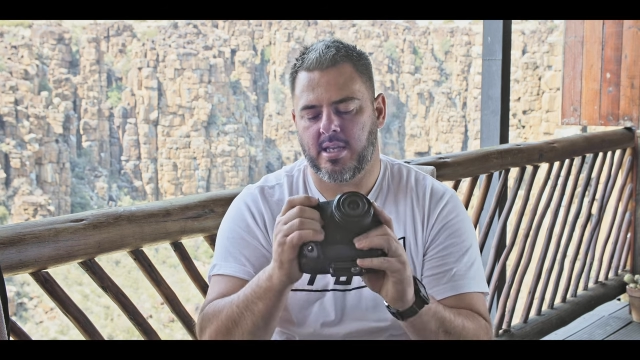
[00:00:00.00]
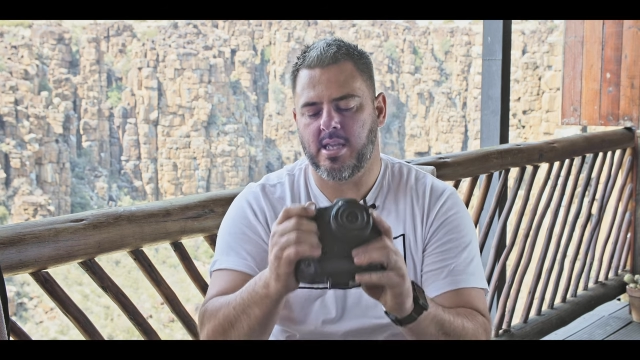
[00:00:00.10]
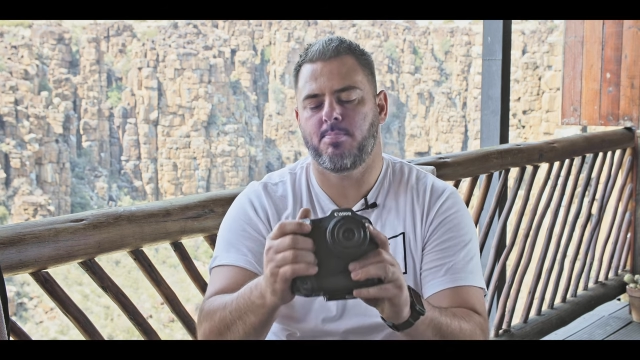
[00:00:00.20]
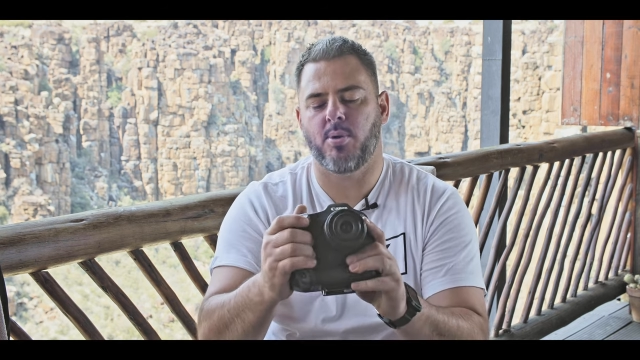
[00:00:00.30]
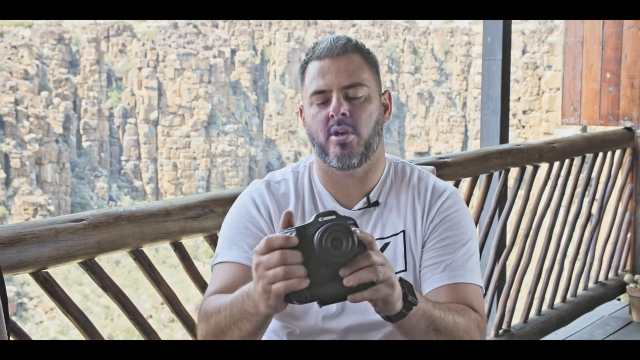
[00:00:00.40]

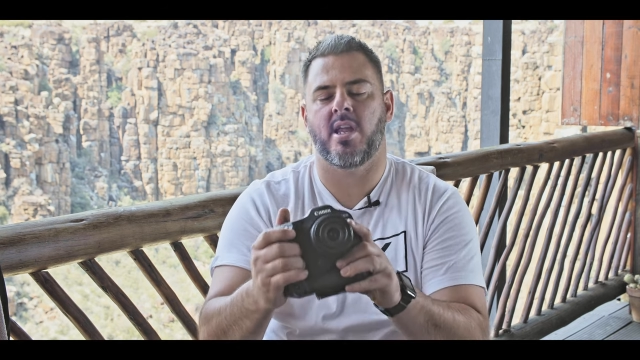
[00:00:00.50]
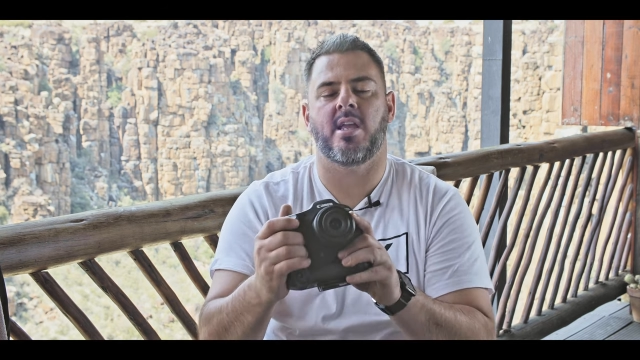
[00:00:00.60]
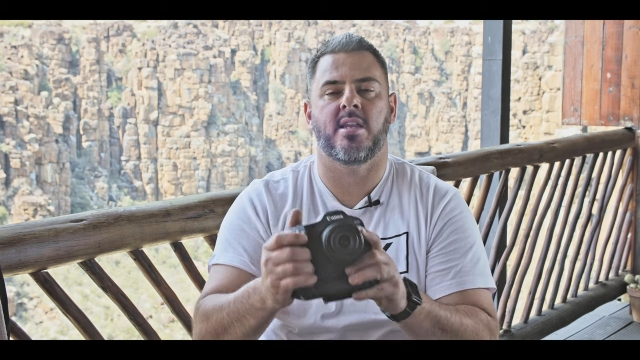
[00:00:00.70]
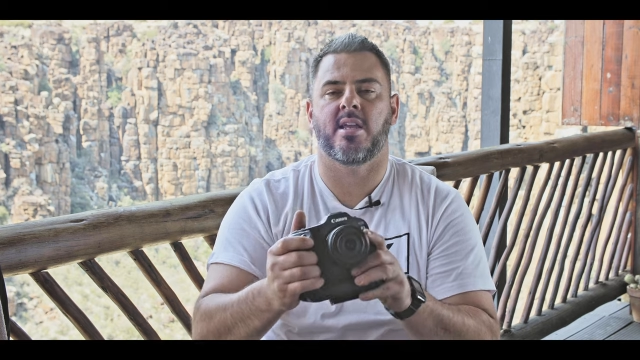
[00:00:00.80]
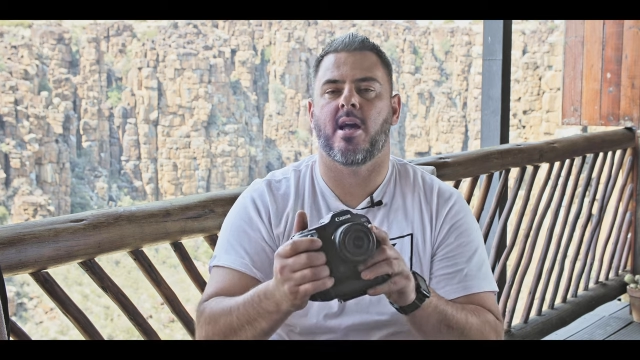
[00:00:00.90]
keep on
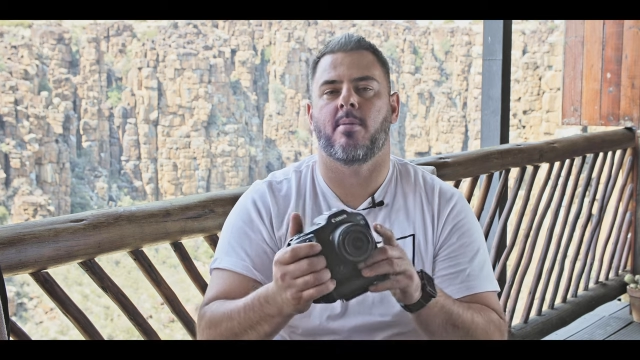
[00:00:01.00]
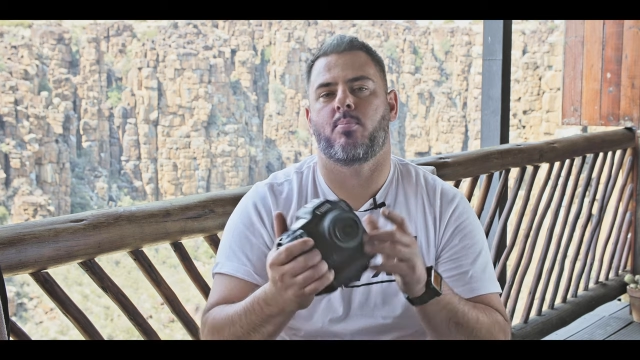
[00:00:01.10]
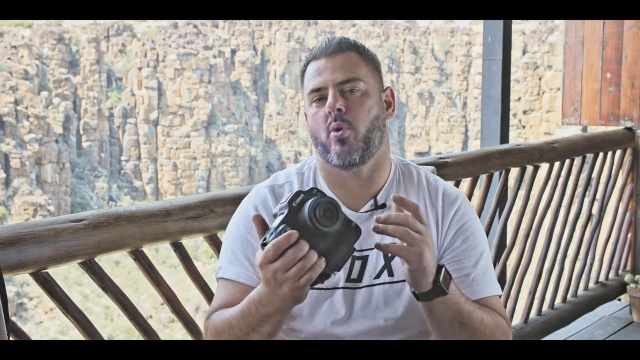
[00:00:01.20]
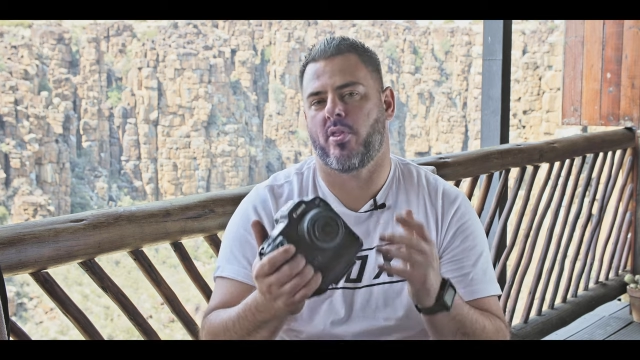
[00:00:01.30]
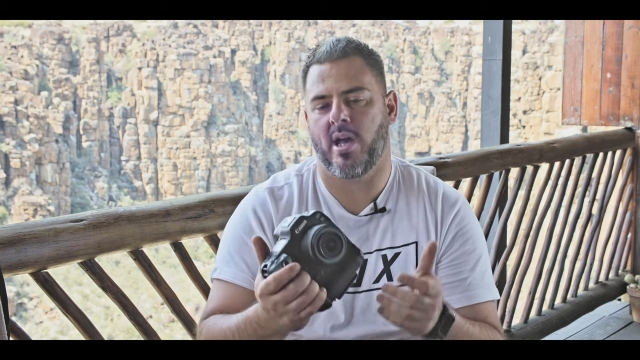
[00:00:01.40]
ending
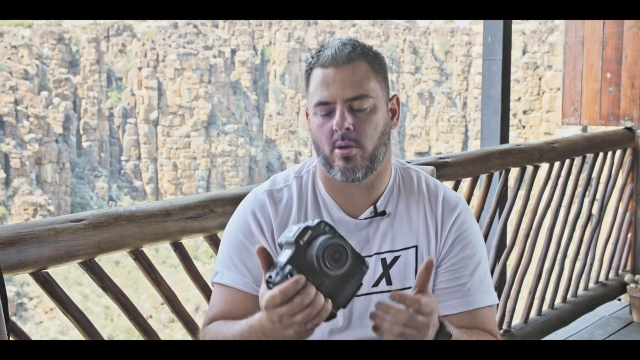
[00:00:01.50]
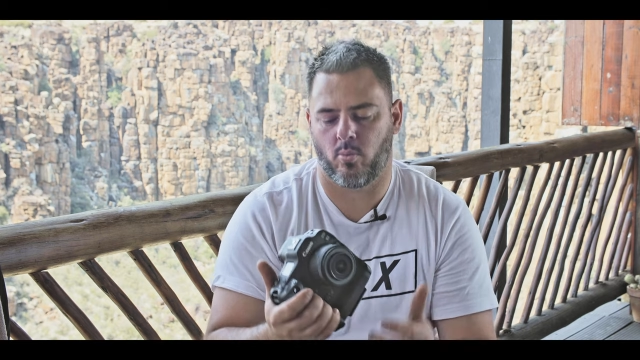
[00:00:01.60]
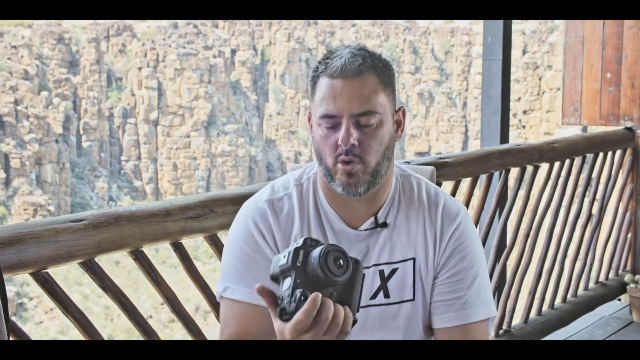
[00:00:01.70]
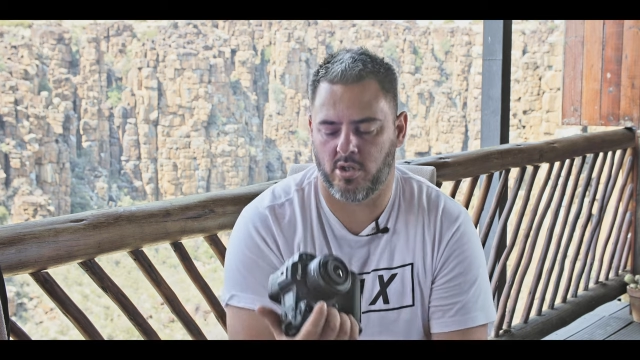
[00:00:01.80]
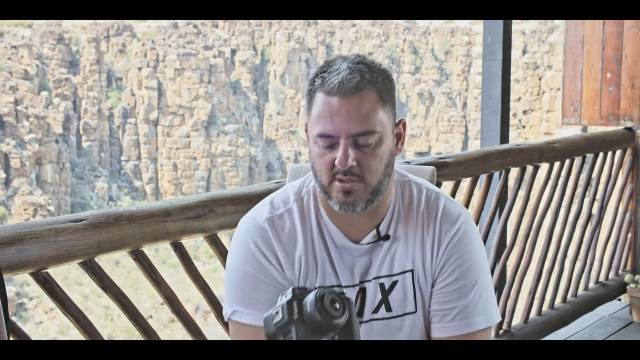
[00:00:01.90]
up without
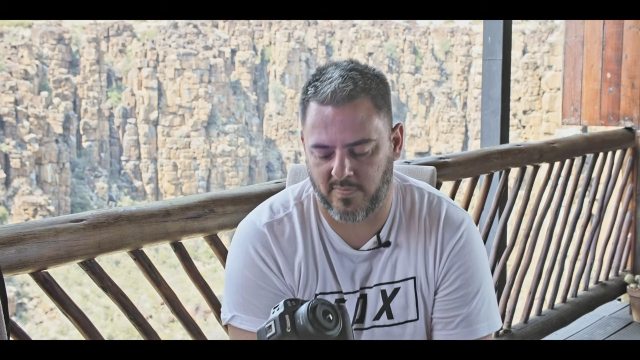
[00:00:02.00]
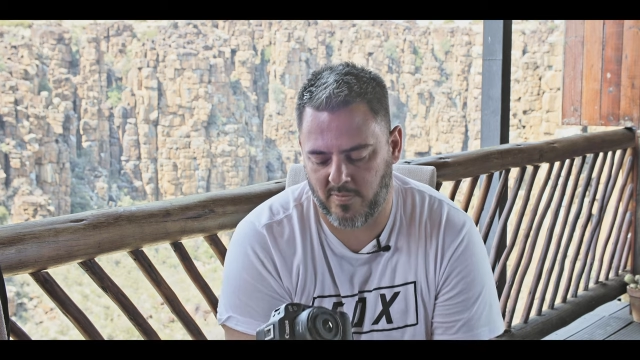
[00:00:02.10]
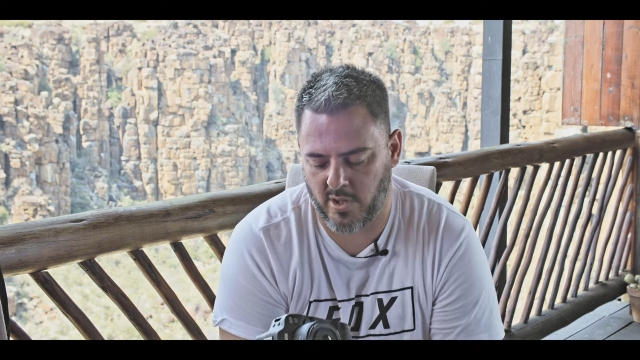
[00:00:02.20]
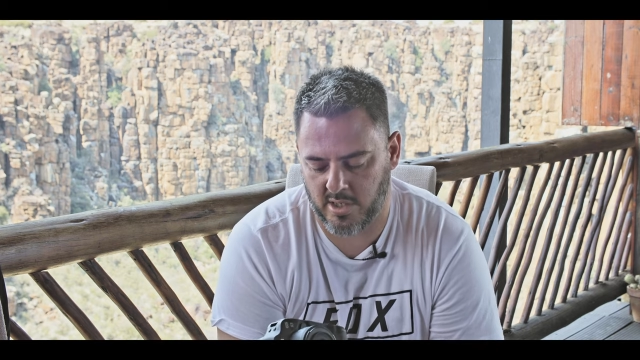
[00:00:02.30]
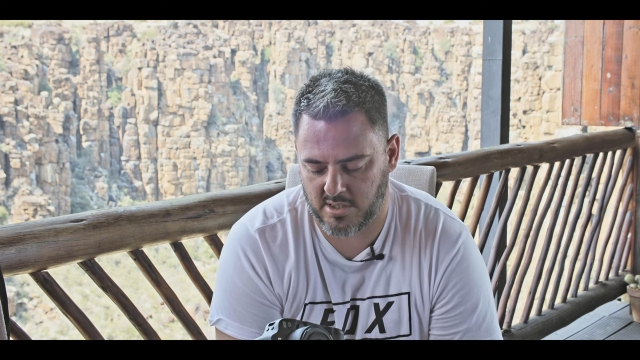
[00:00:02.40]
words
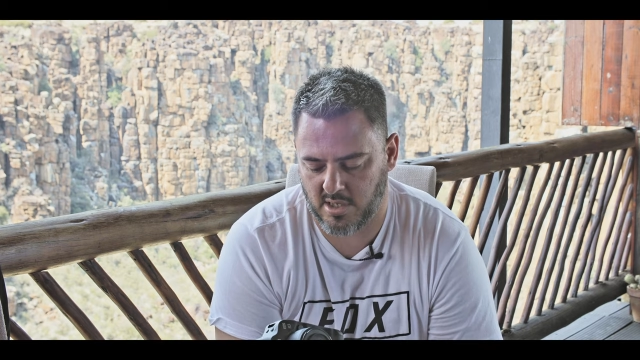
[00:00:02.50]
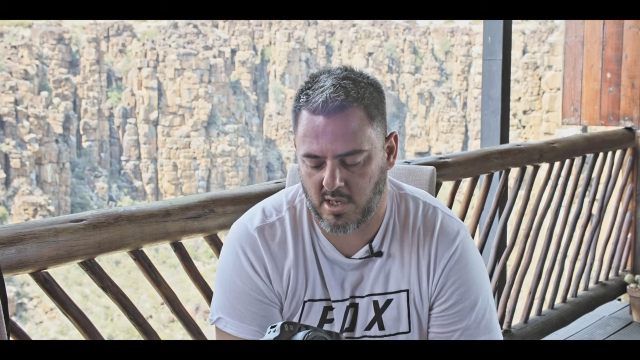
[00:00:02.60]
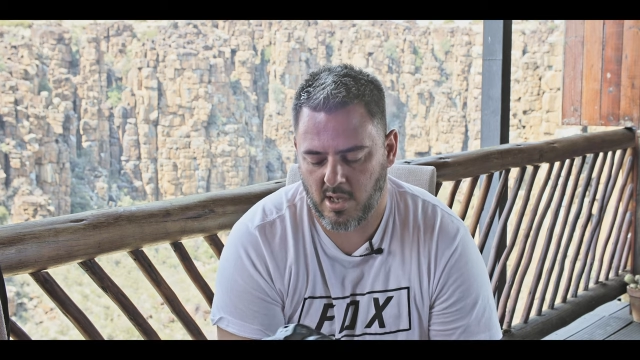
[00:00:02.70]
for this.